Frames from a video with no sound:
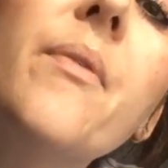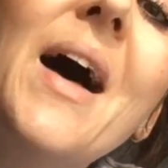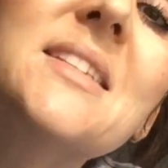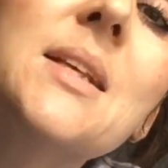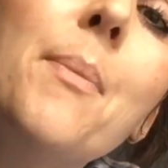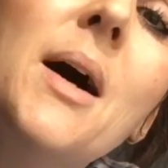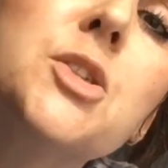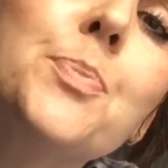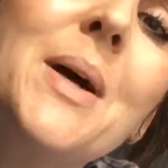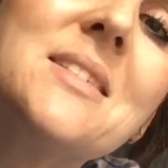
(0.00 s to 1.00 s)
That's a
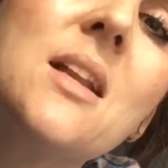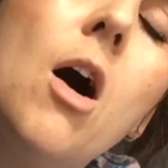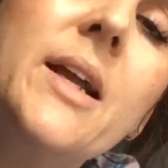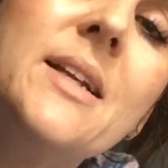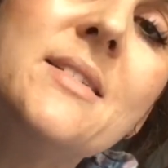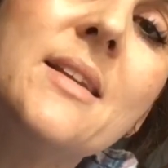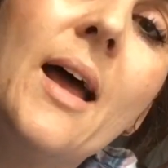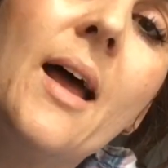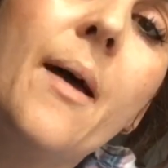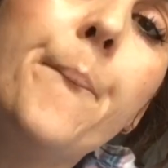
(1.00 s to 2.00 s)
much better line, isn't
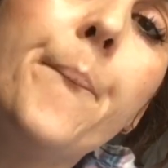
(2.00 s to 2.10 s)
it?